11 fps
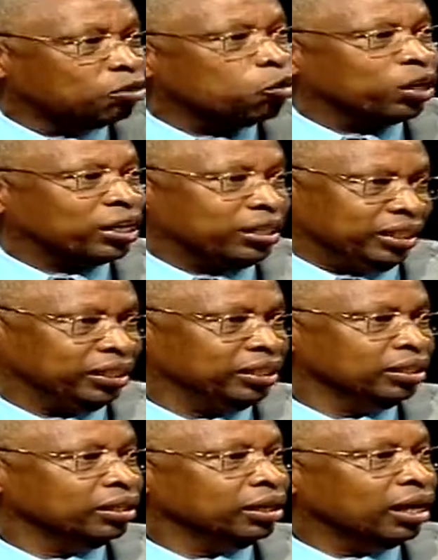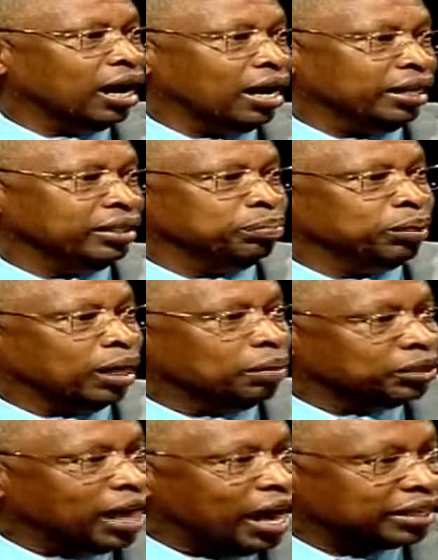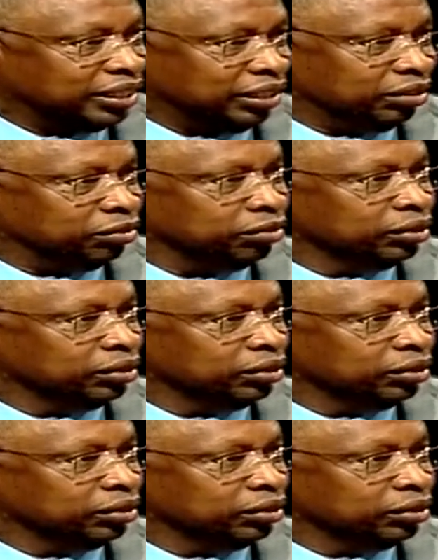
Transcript: quickly it becomes active.